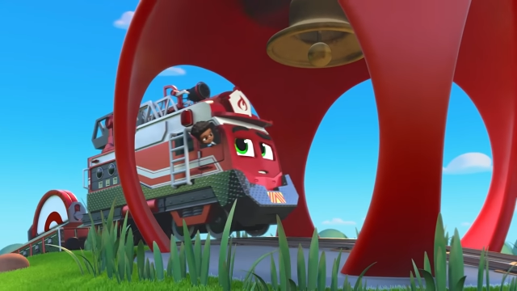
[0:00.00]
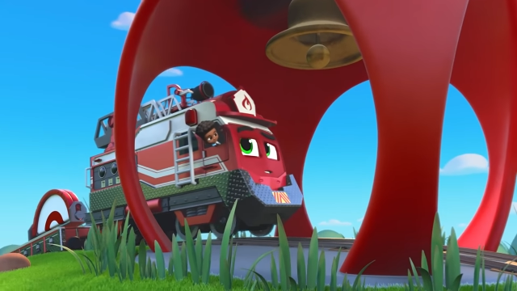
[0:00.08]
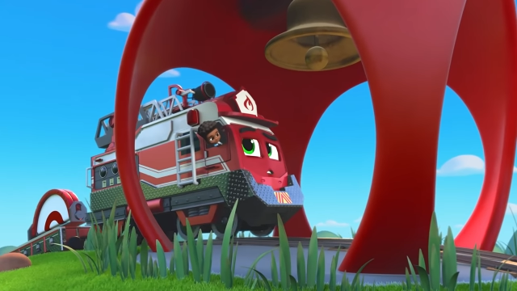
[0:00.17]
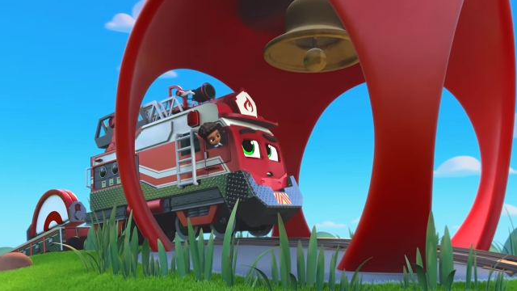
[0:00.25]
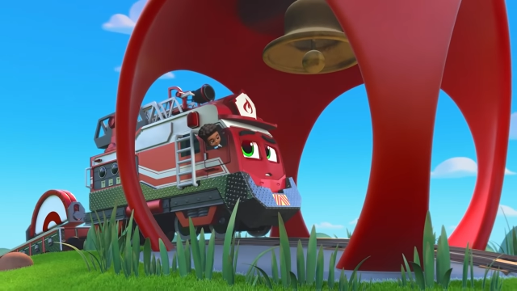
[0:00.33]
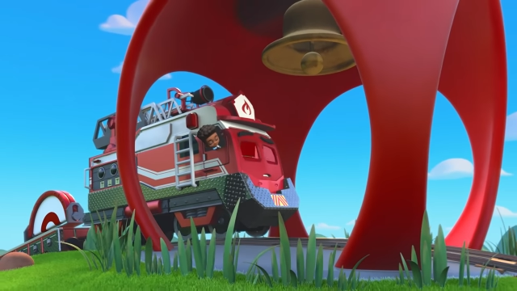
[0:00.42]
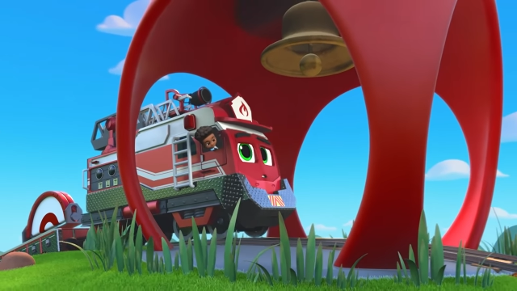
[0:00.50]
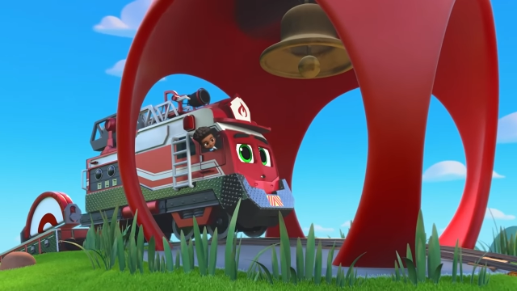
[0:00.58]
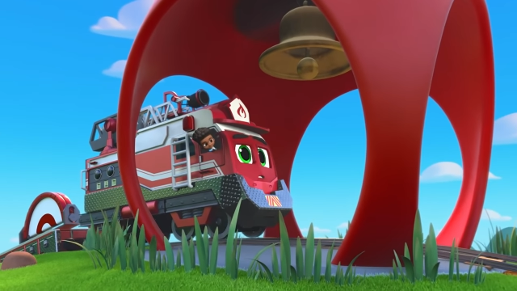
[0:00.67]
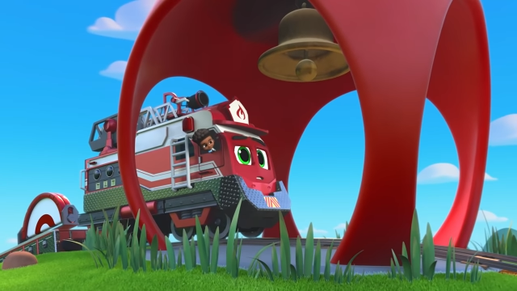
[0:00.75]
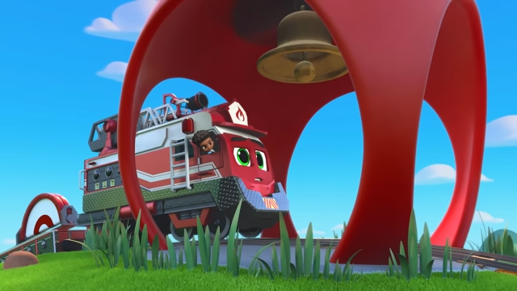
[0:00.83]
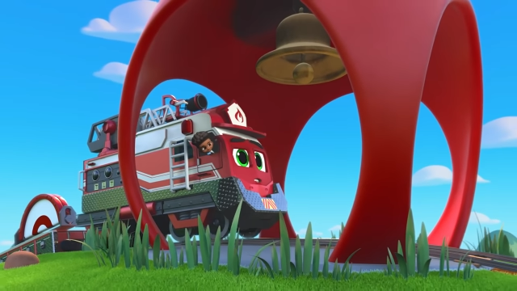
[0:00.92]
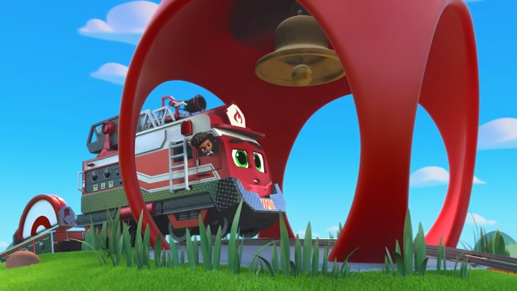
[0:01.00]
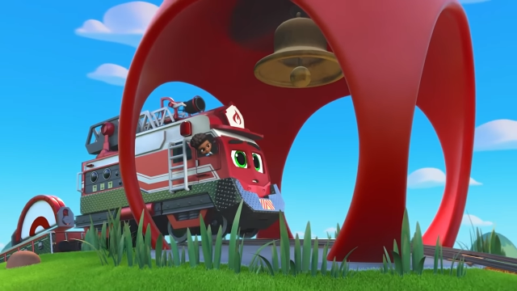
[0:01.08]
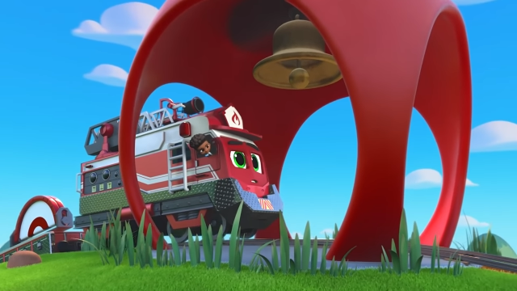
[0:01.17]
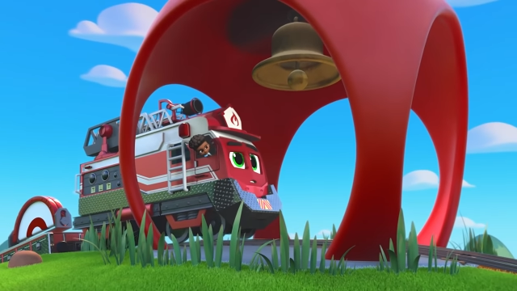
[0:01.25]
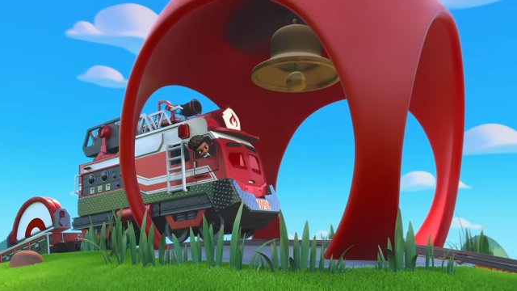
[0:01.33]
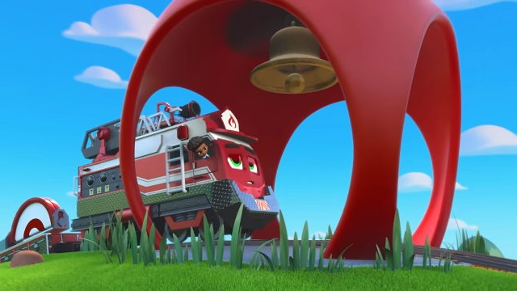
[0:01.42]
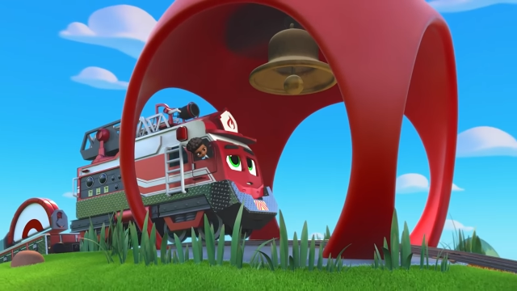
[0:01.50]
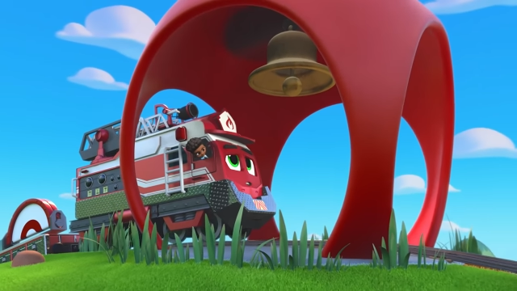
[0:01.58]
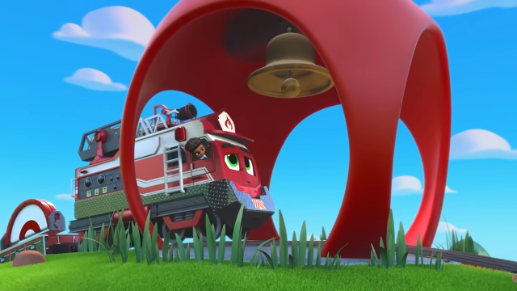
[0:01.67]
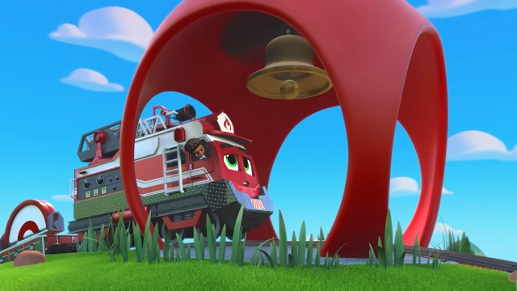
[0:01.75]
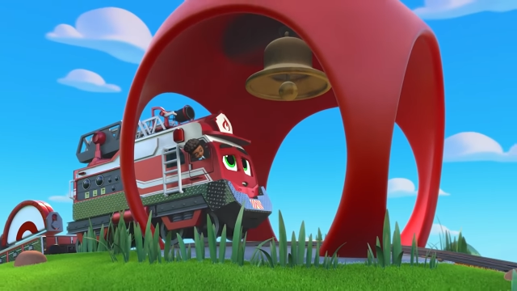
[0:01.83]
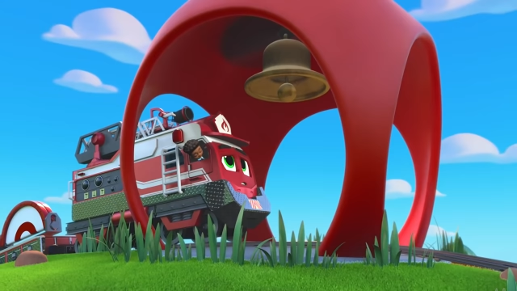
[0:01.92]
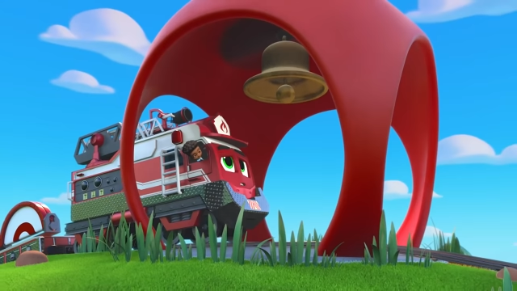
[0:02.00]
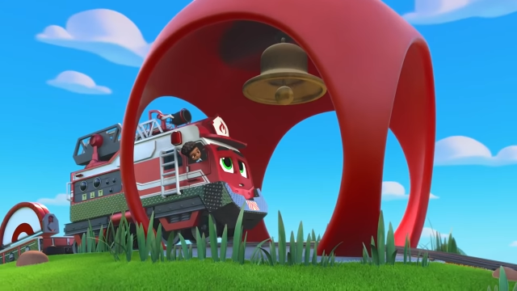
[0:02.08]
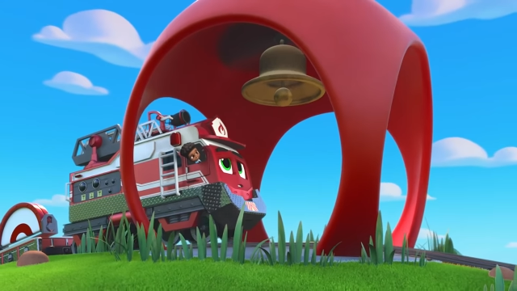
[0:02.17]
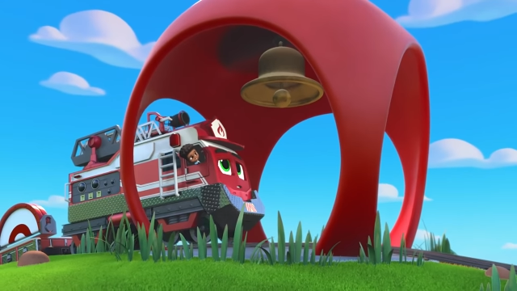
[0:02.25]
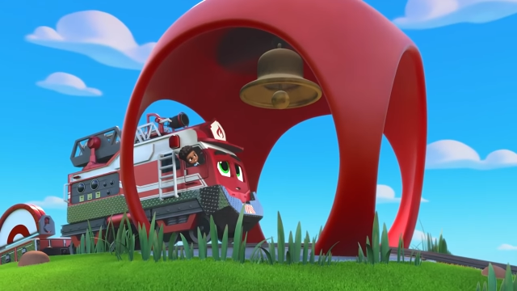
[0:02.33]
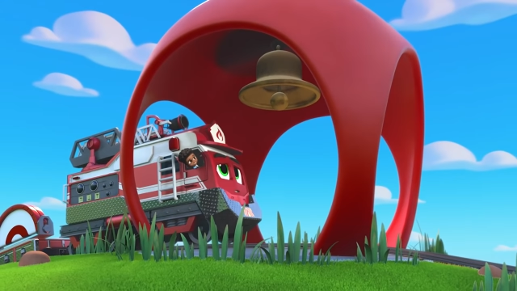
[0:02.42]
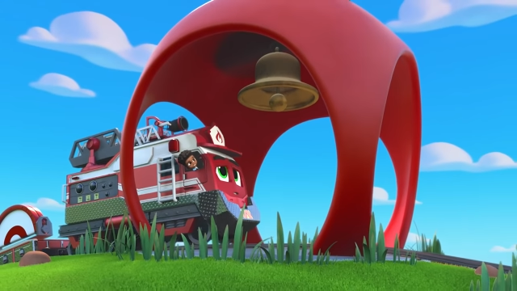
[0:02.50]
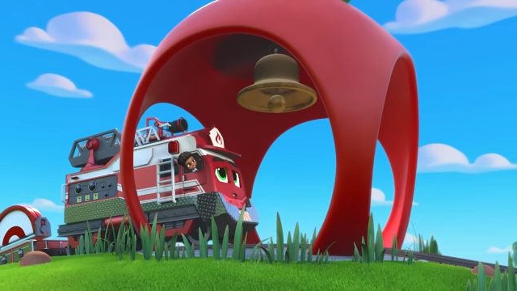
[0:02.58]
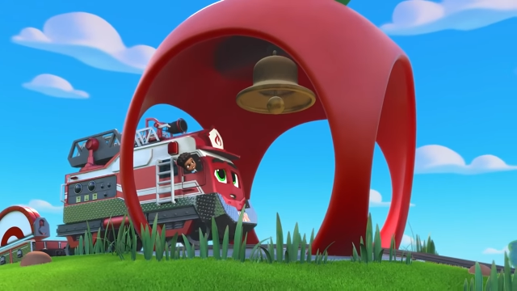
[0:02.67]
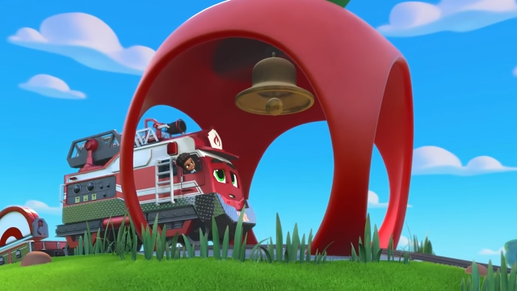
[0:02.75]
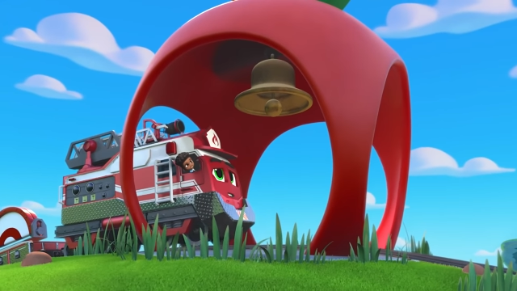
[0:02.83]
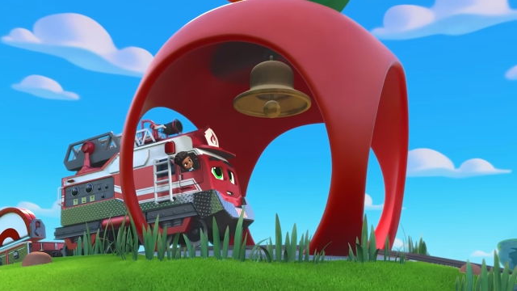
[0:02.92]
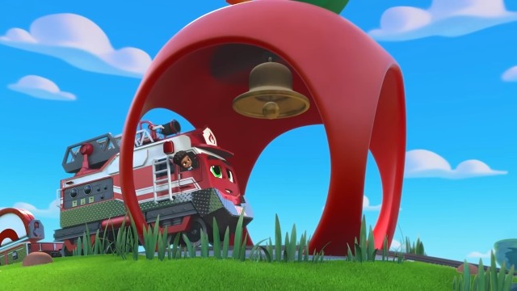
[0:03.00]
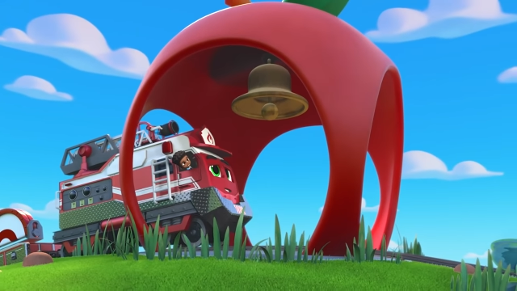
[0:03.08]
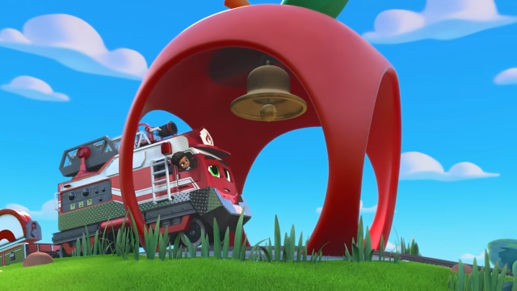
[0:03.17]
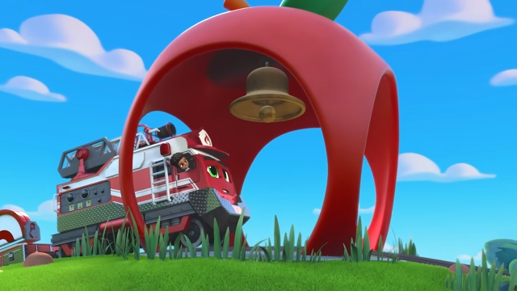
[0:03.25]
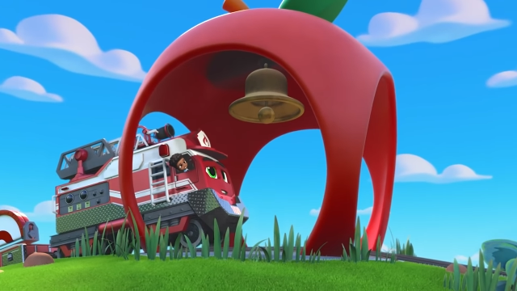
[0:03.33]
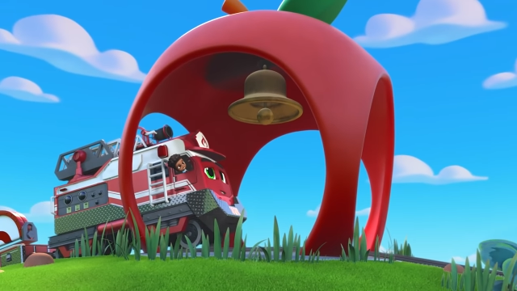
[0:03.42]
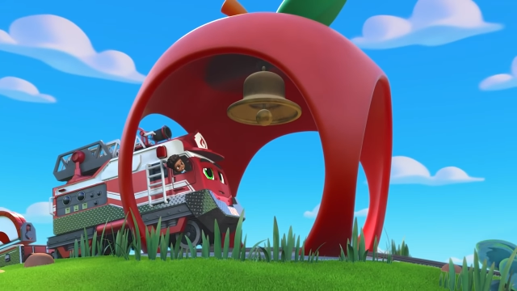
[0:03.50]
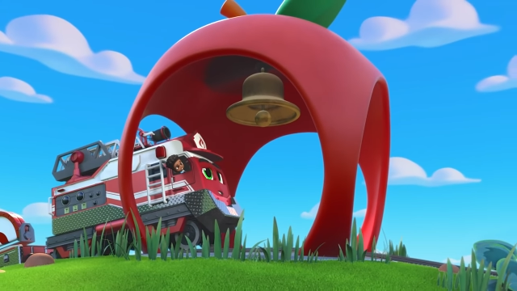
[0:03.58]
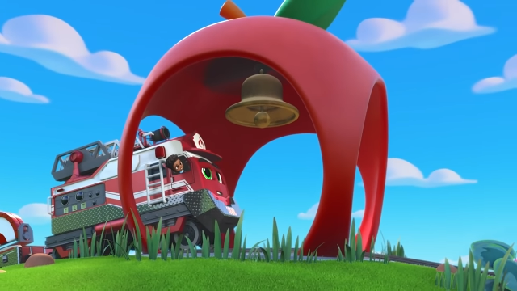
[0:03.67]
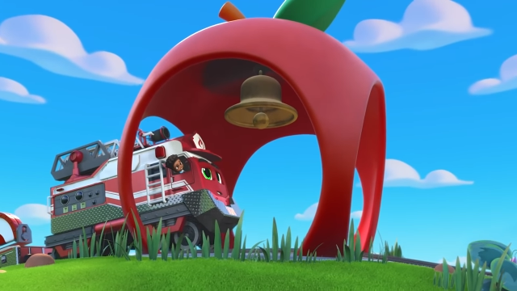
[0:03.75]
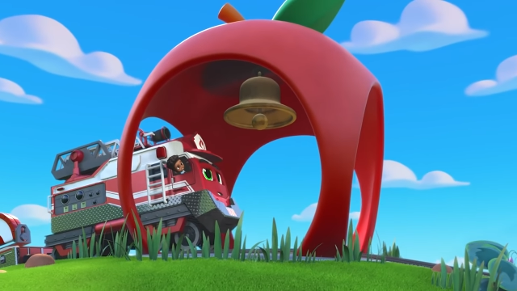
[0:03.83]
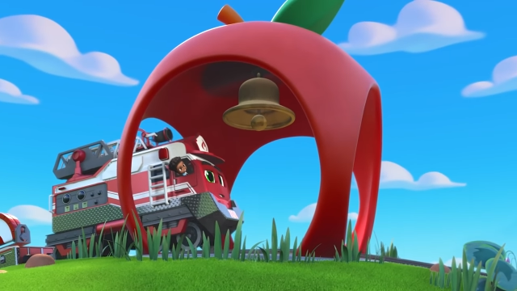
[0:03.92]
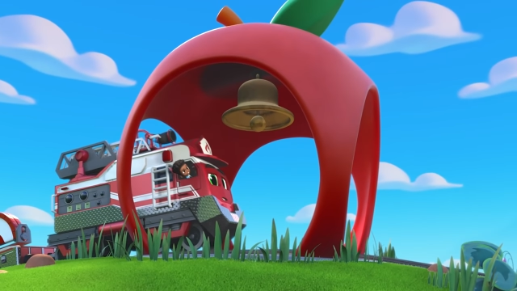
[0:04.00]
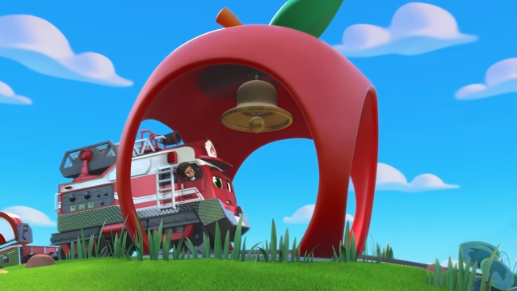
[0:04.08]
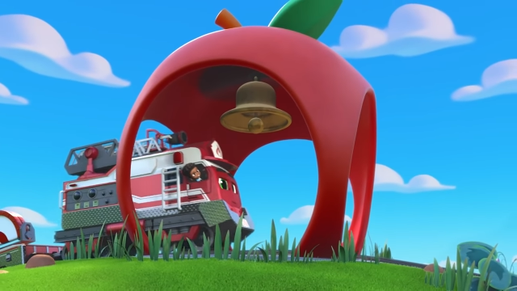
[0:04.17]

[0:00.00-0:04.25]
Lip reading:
[unreadable: no face in view]